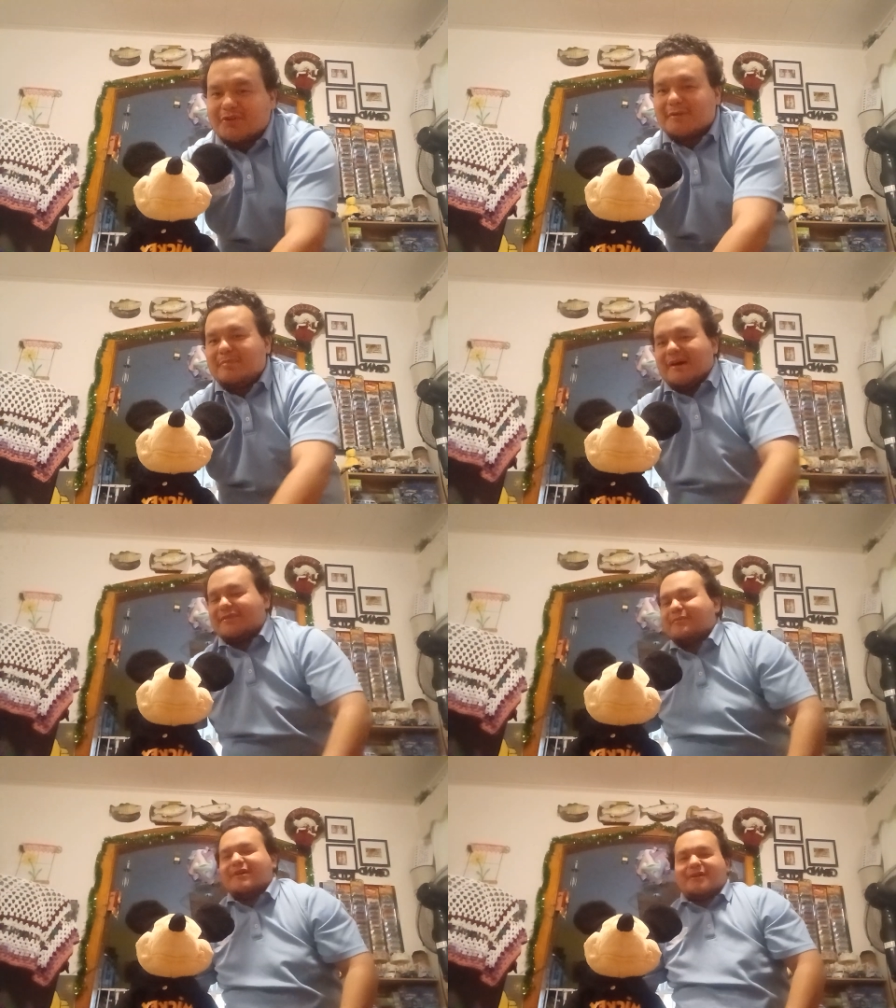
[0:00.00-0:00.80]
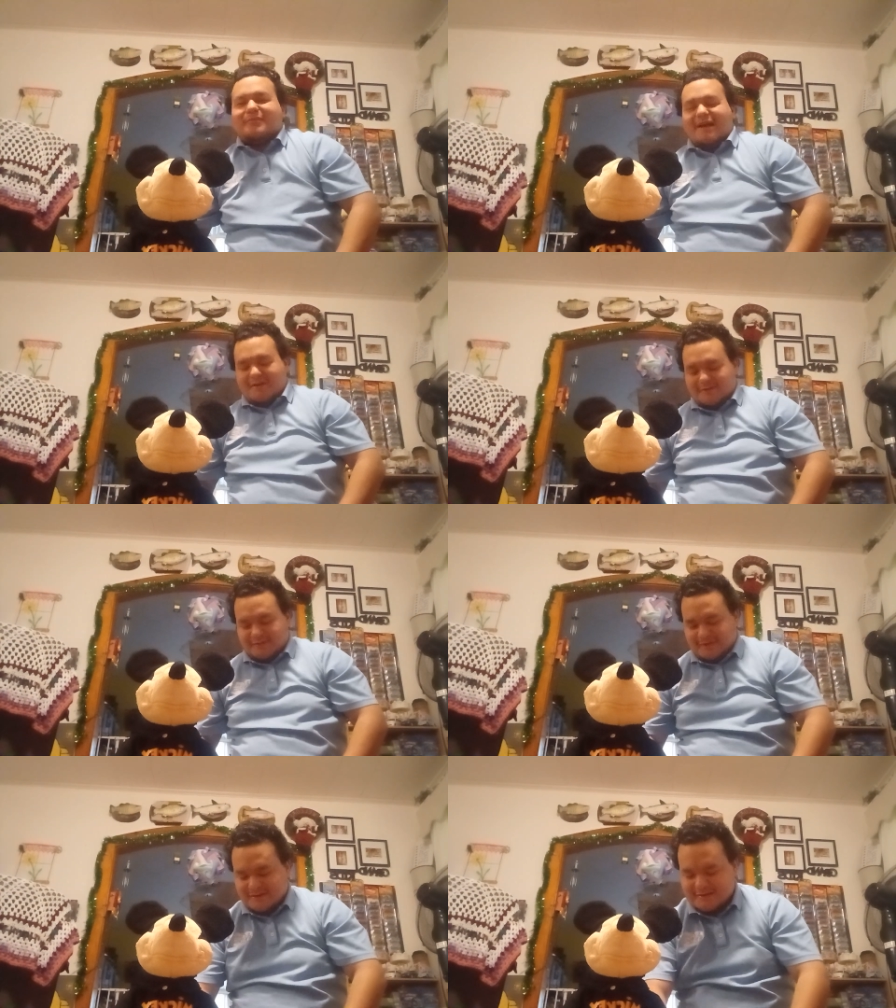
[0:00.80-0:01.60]
or buy some better
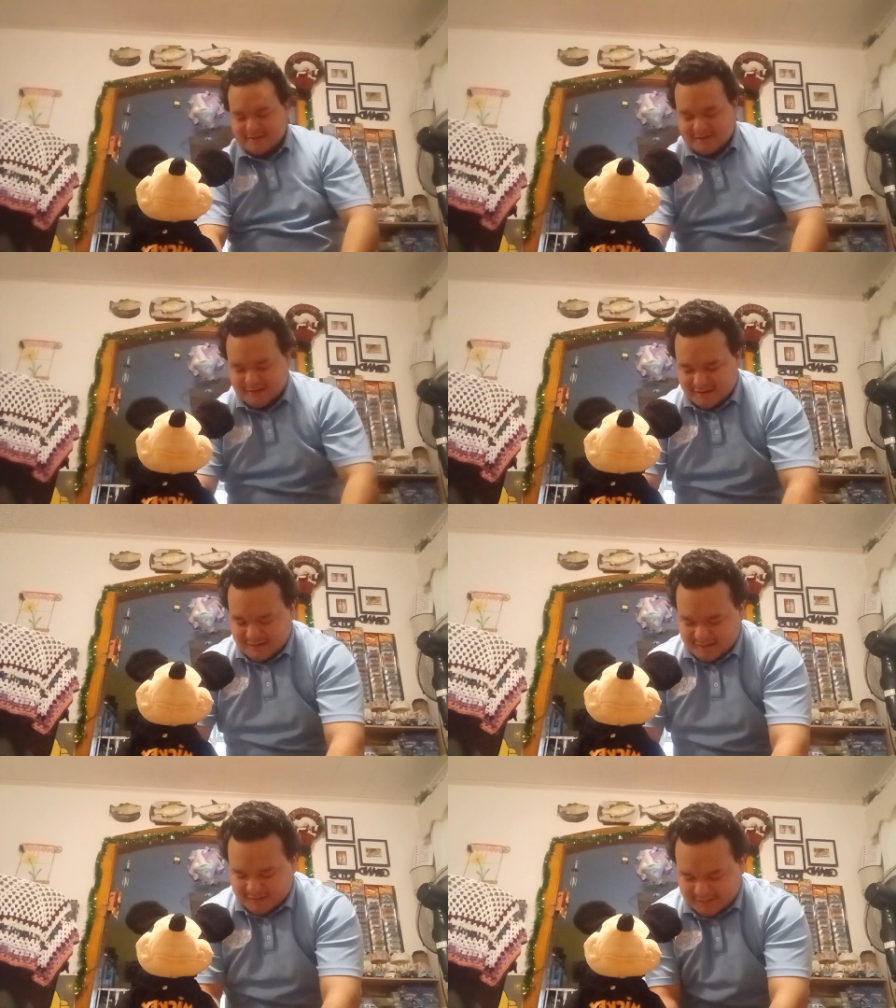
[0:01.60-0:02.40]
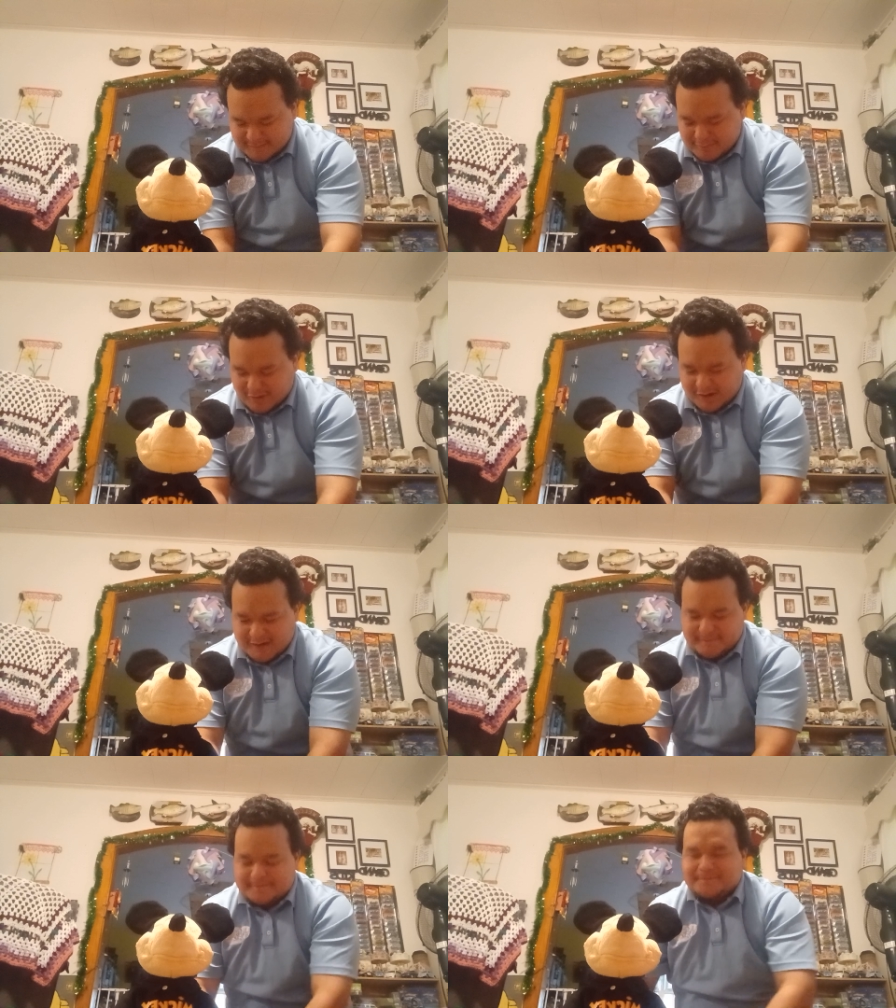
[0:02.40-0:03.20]
batteries.
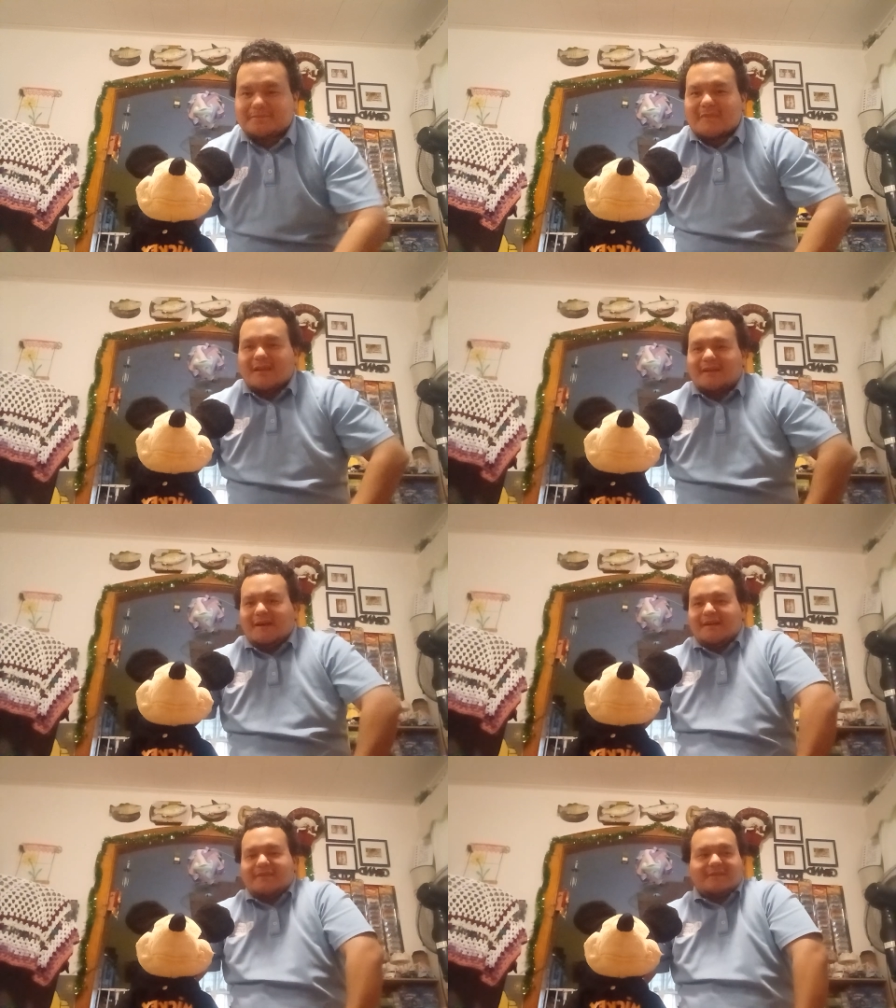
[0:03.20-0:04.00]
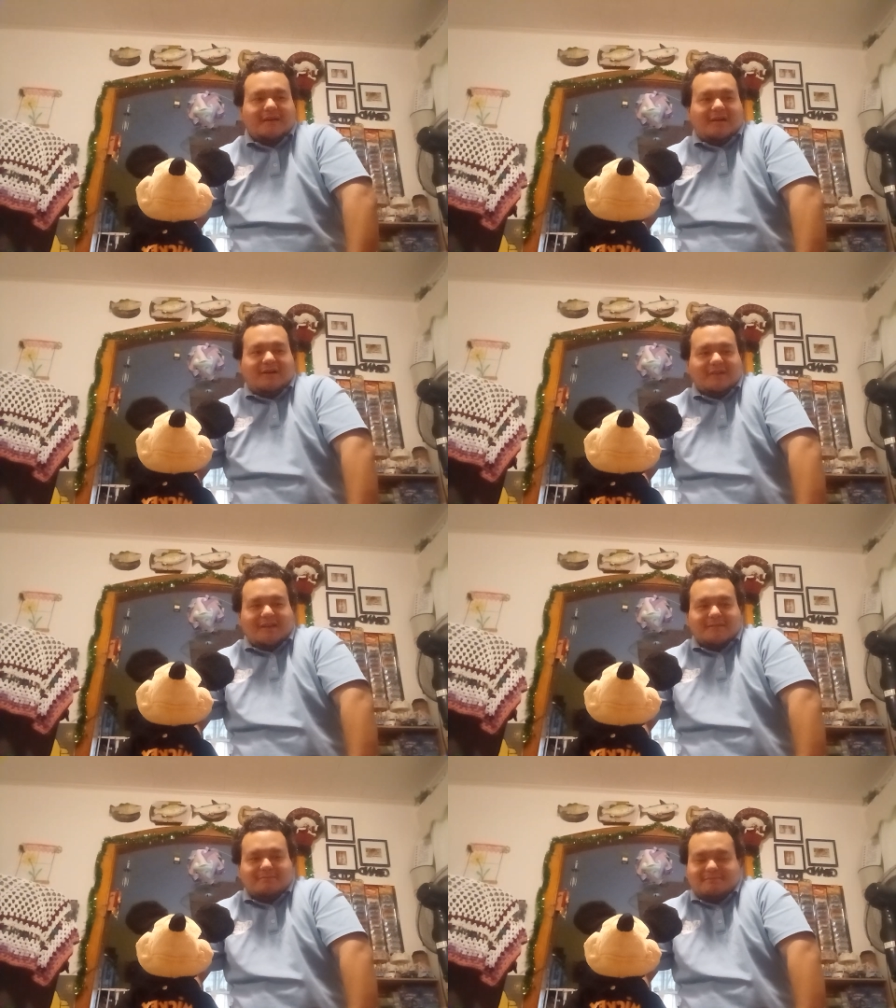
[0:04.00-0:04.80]
But yeah, that's all I
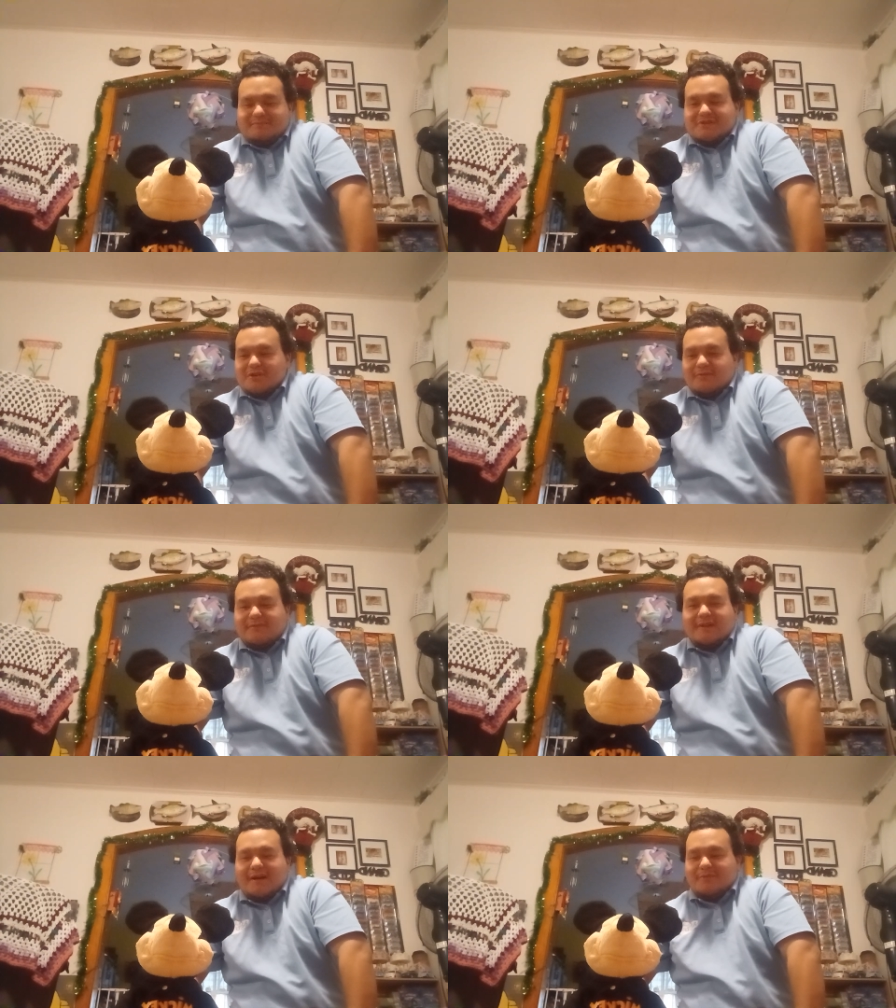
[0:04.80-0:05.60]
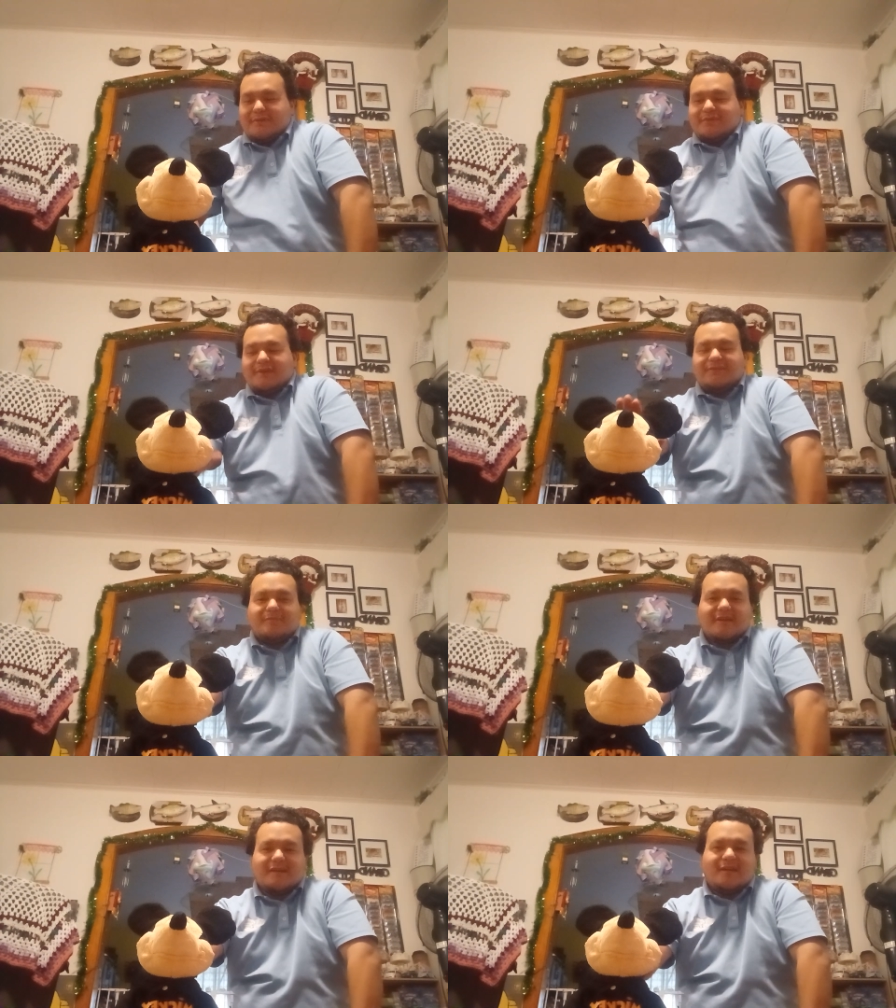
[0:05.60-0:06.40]
can show for now with this
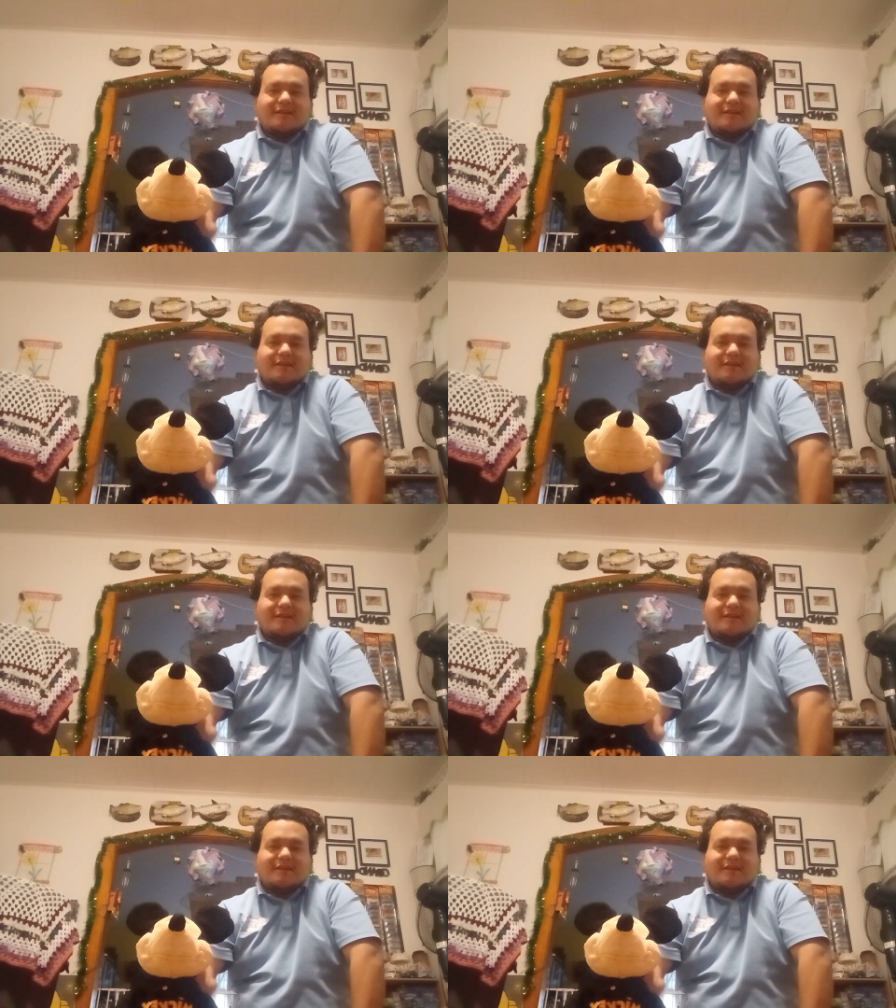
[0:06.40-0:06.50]
Mickey.